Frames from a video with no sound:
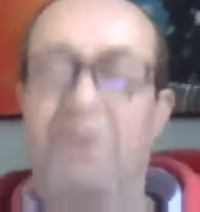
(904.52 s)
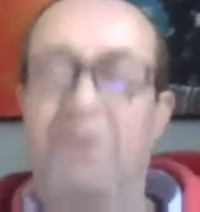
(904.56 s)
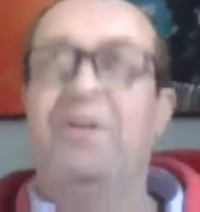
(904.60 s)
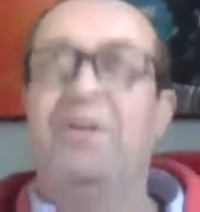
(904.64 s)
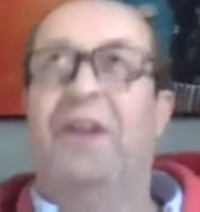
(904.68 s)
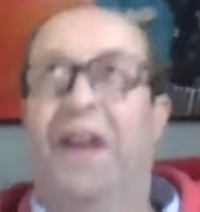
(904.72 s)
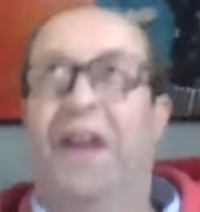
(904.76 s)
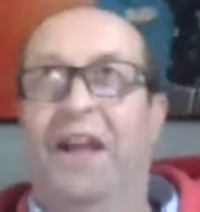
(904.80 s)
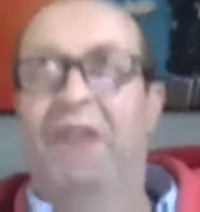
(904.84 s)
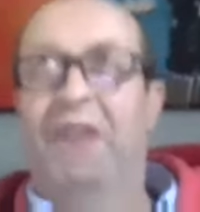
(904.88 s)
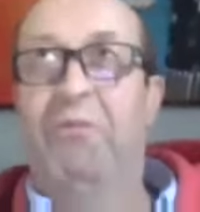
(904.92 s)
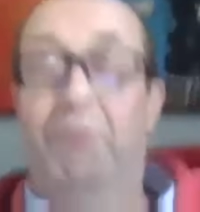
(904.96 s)

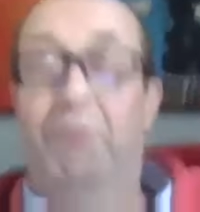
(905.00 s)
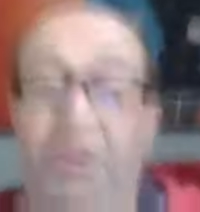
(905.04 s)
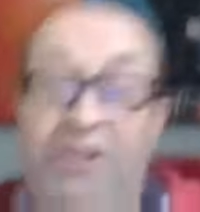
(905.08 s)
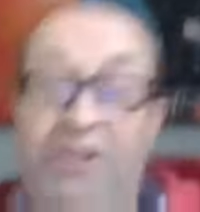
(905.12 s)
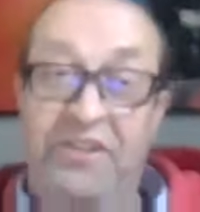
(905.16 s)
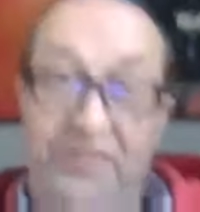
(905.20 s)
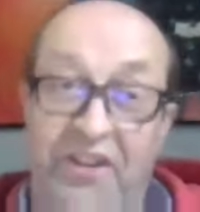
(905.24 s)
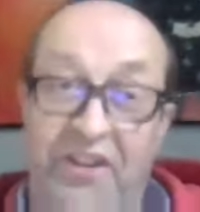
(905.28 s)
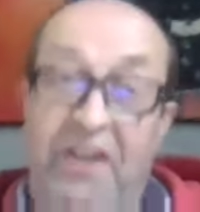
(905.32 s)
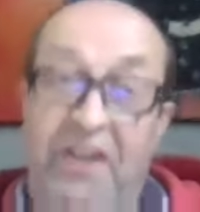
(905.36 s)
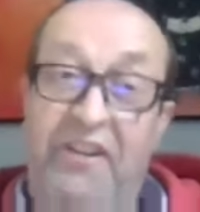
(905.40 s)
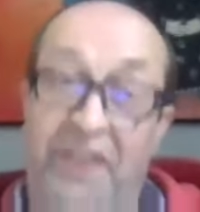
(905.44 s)
Okay, well,
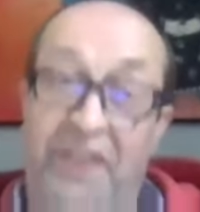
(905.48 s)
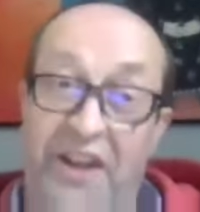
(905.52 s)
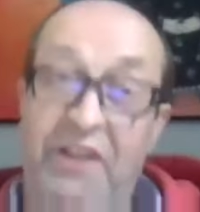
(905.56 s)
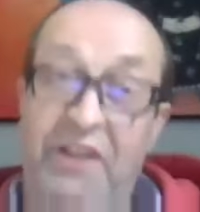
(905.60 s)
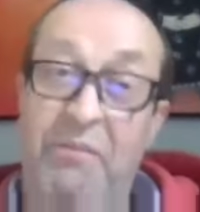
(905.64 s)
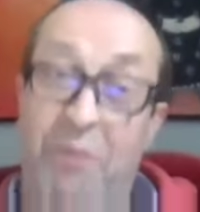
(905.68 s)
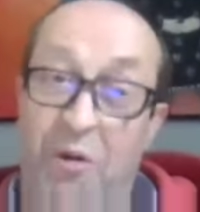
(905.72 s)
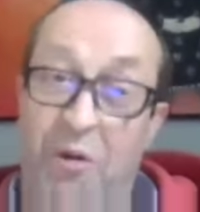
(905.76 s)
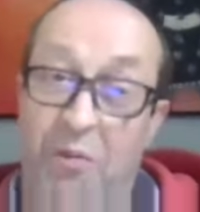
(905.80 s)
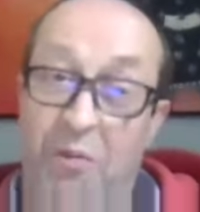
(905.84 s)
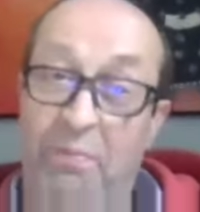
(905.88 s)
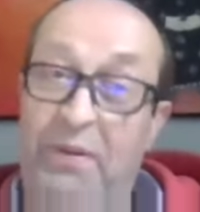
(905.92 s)
there's not
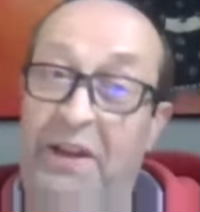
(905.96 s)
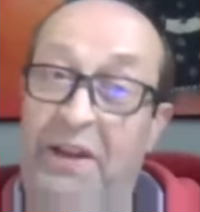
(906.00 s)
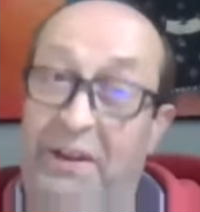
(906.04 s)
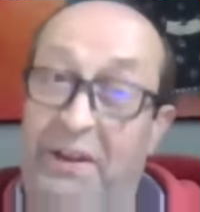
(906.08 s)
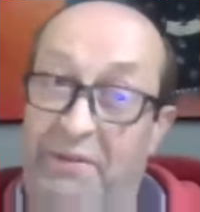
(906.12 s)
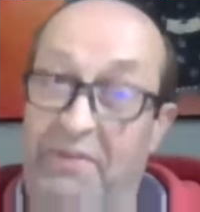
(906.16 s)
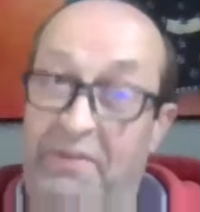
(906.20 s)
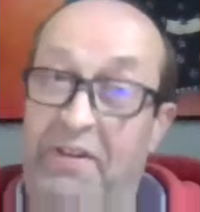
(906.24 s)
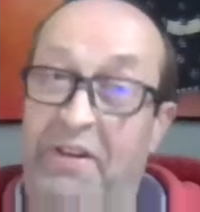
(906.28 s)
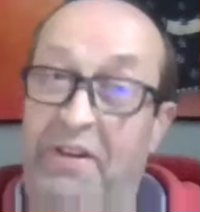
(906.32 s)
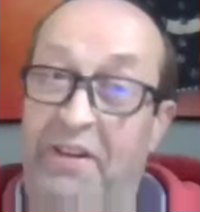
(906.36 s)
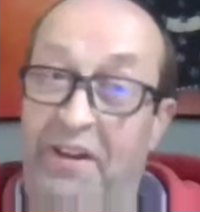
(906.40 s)
anymore,
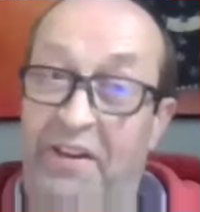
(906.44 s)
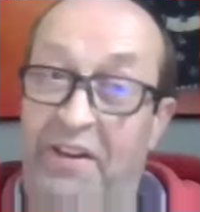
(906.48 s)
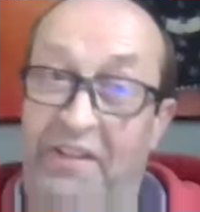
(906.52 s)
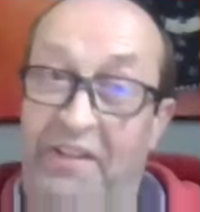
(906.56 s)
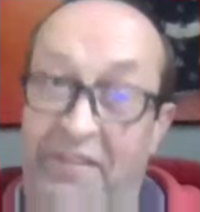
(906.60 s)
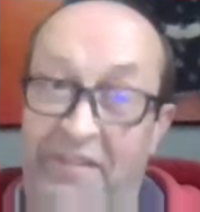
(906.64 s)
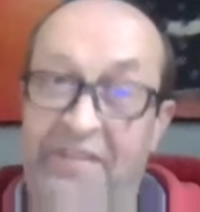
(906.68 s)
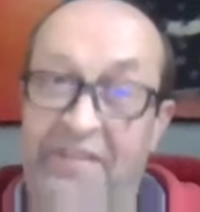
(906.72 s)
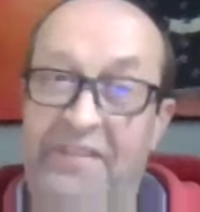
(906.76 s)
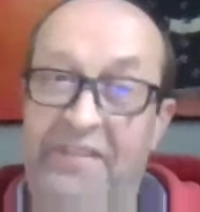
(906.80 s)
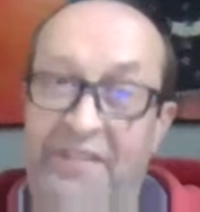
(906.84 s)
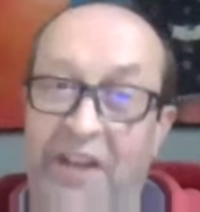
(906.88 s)
believe it or not.
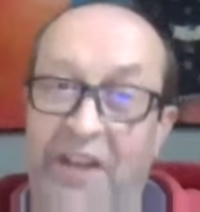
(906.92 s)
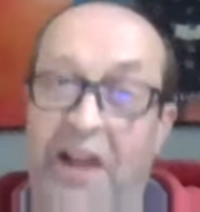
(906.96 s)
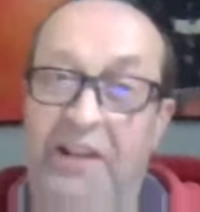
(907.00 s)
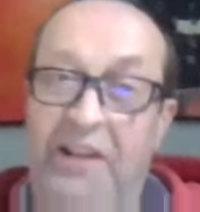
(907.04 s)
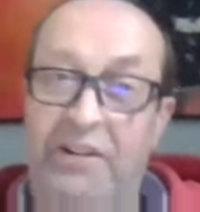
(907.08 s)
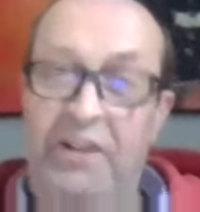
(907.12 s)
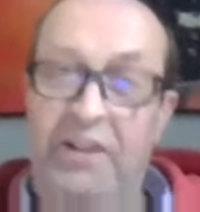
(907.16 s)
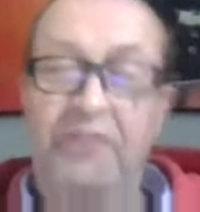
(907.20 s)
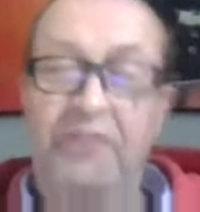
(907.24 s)
And